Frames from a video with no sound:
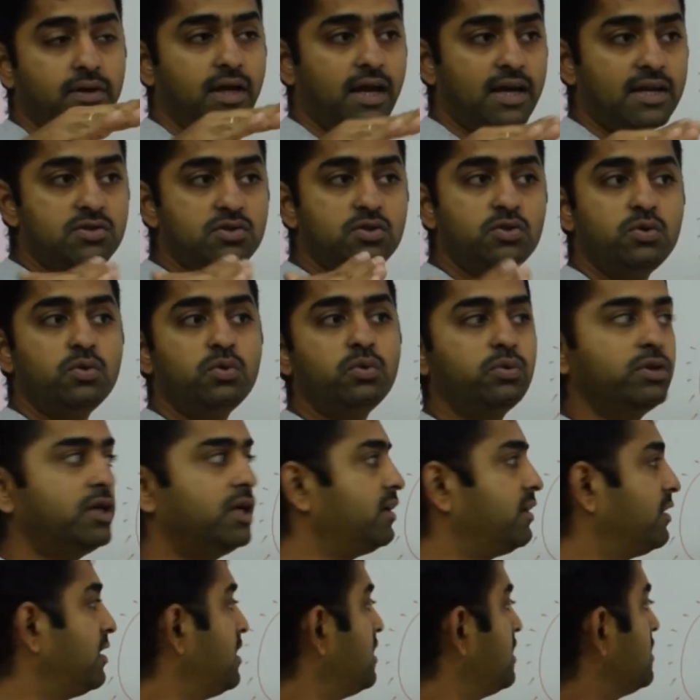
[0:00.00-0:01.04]
As you know that
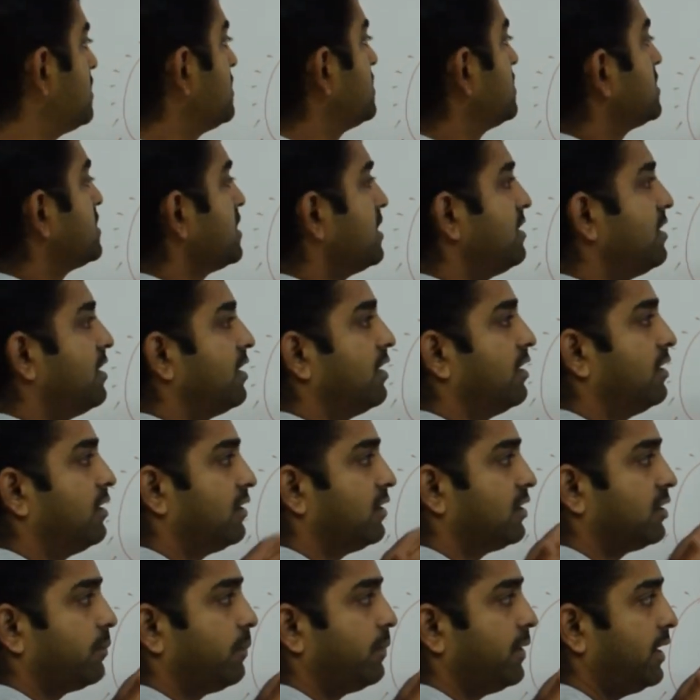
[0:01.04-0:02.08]
sun
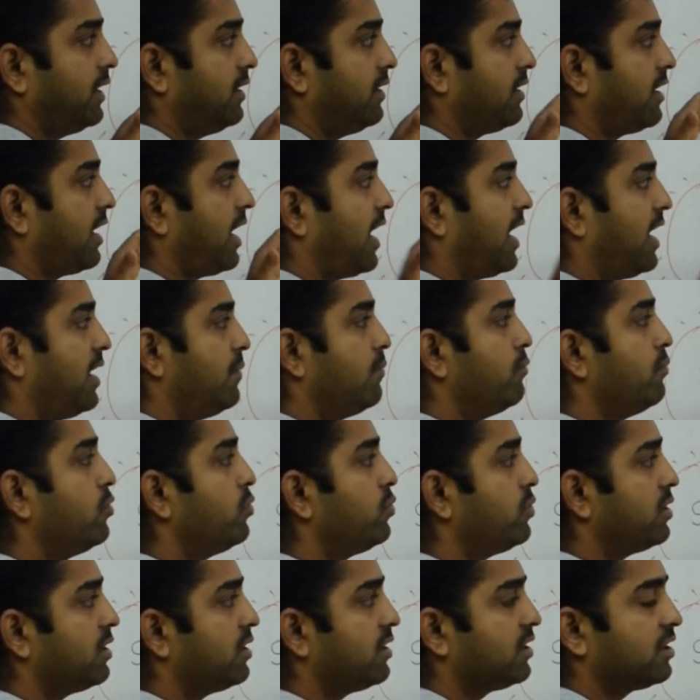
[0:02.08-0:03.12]
earth plane and
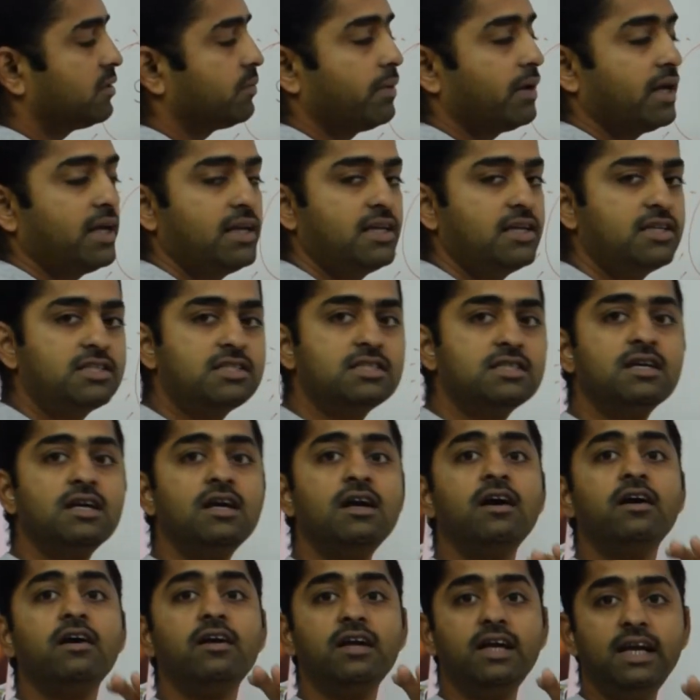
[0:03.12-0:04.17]
moon earth plane is
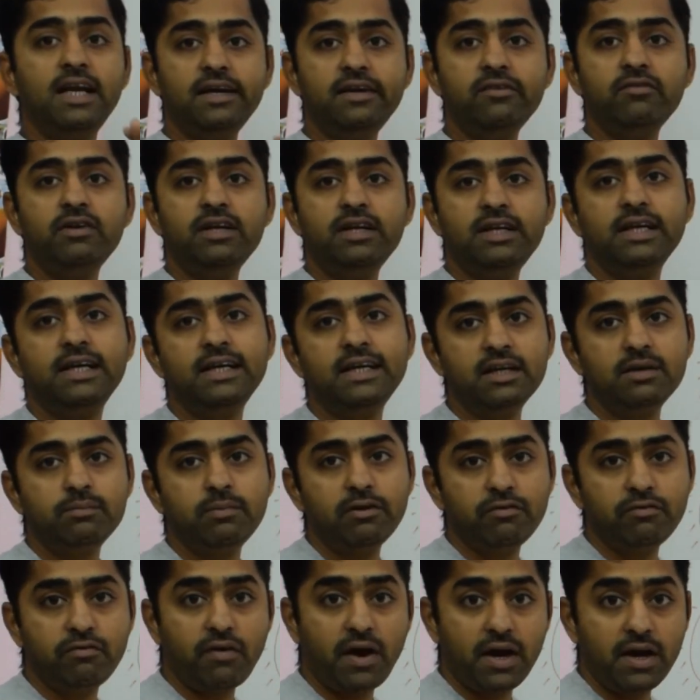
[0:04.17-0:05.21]
relatively tilted by
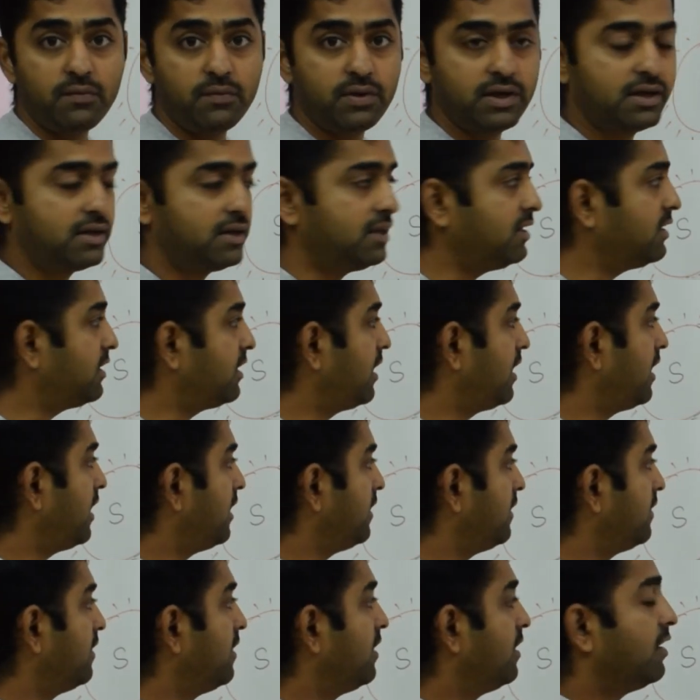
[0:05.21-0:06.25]
5 degrees, and
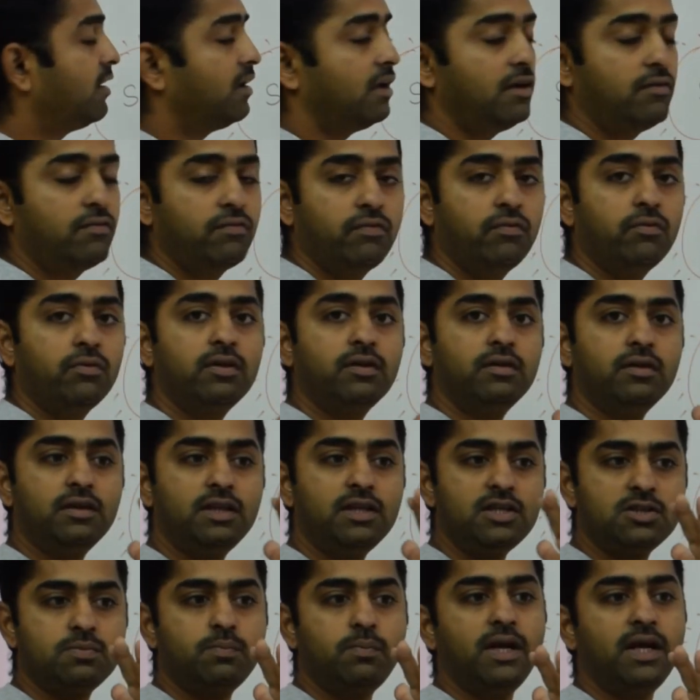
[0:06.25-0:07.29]
if
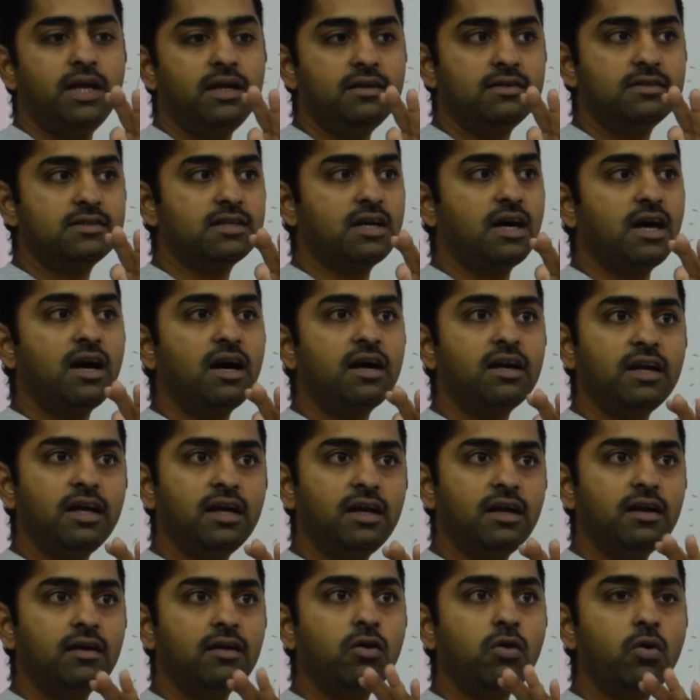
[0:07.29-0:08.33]
these planes are
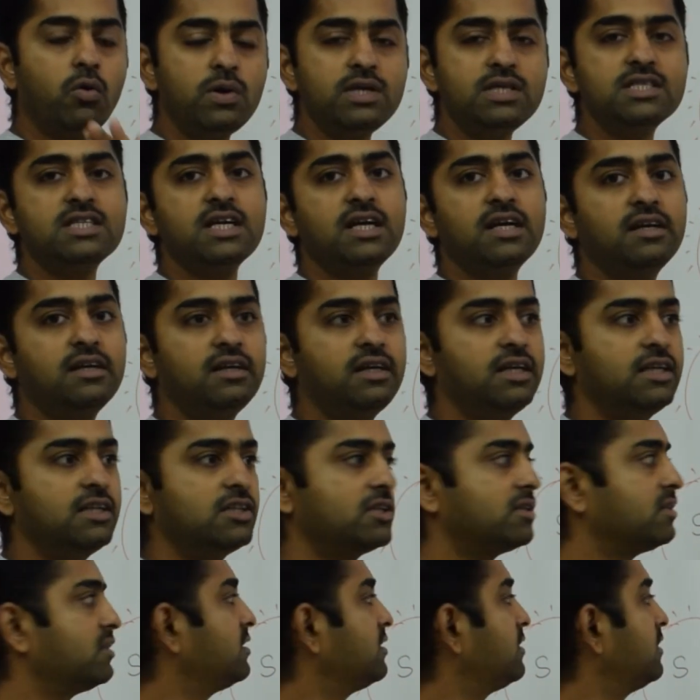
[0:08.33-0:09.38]
coinciding each
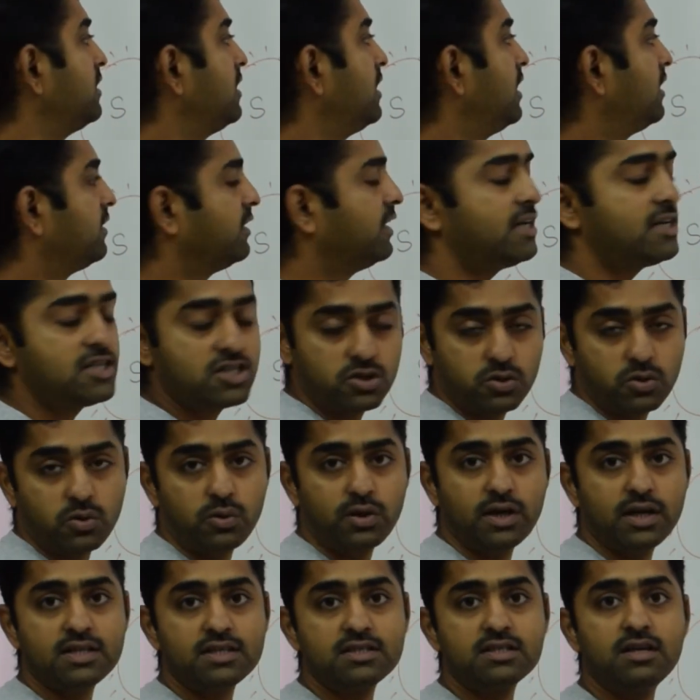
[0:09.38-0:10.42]
other, that is called
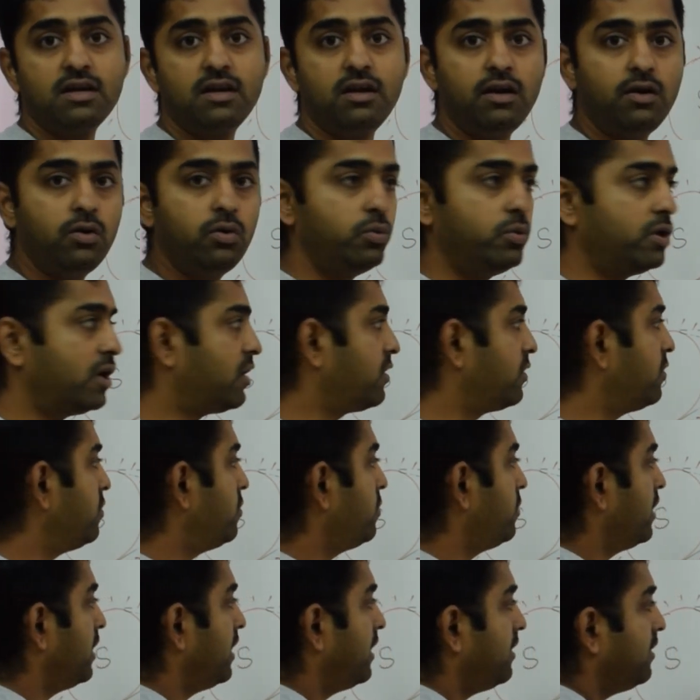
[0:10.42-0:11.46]
as lunar node.
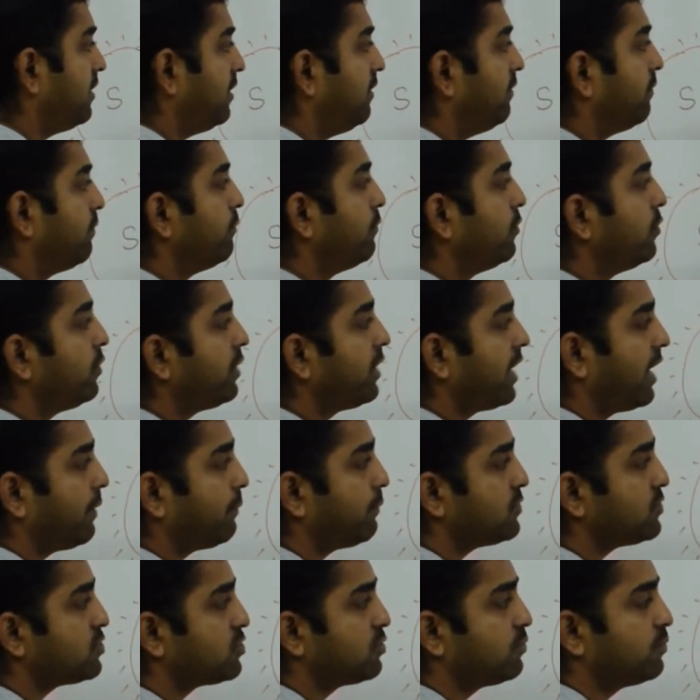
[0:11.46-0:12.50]
And if moon
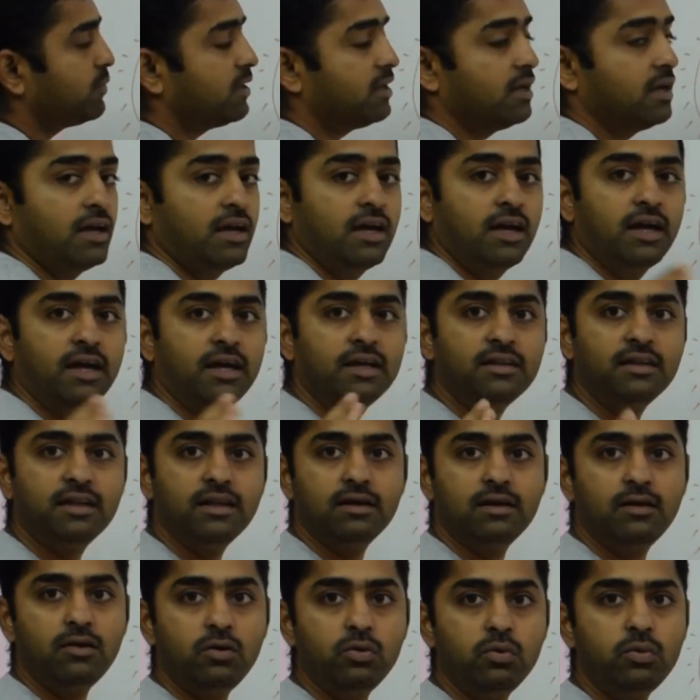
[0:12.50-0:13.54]
happens to be in
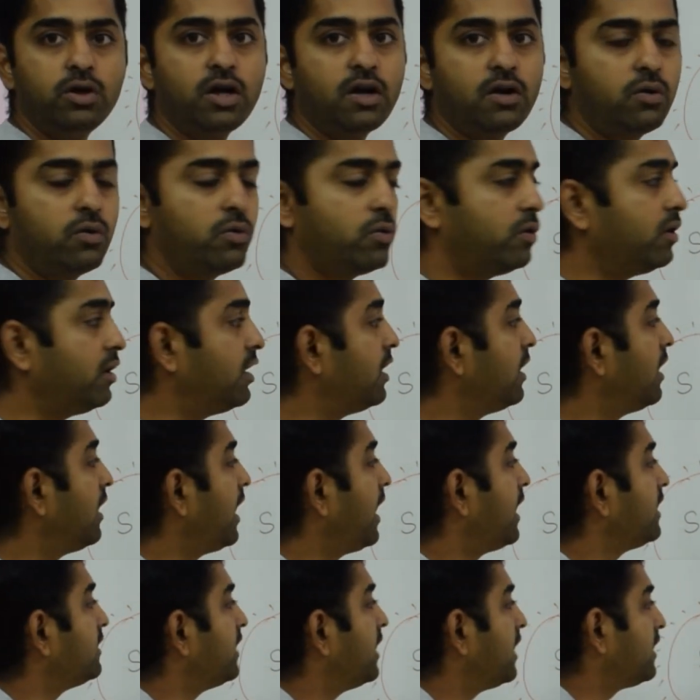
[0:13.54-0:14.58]
the lunar node,
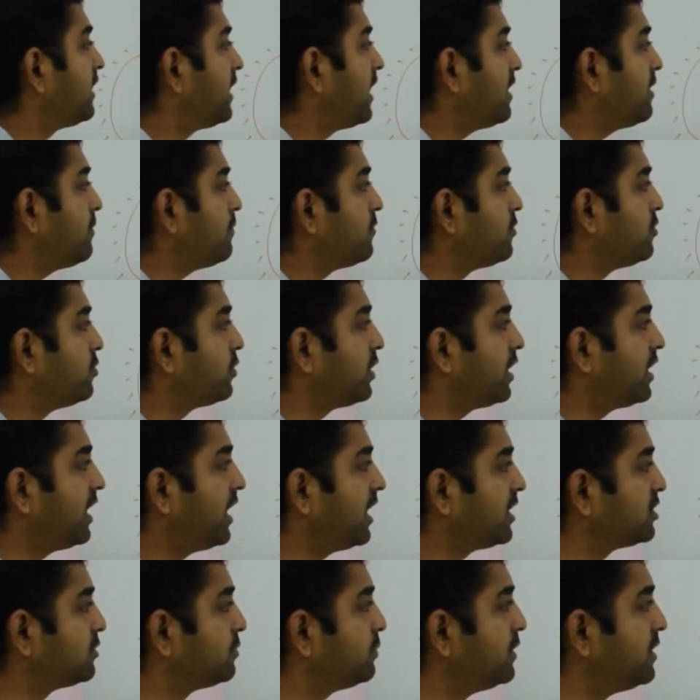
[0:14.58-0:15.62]
at that time you can
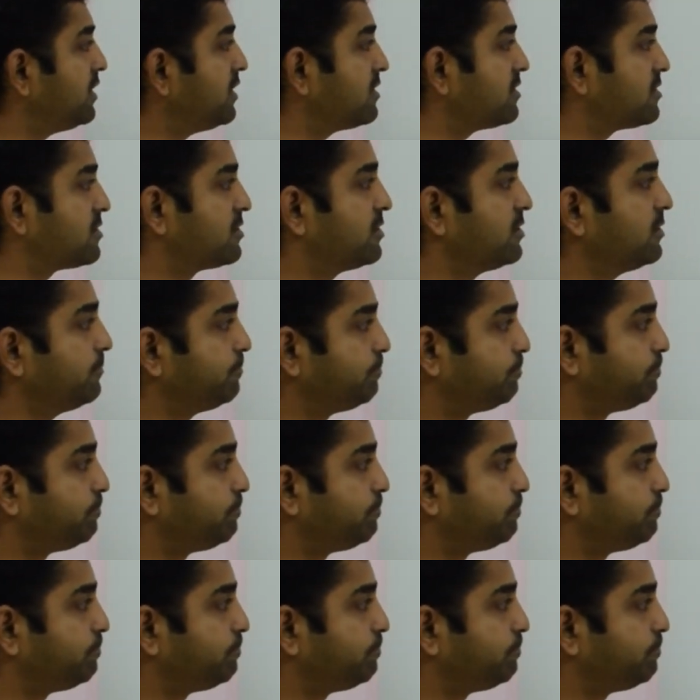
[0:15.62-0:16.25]
experience the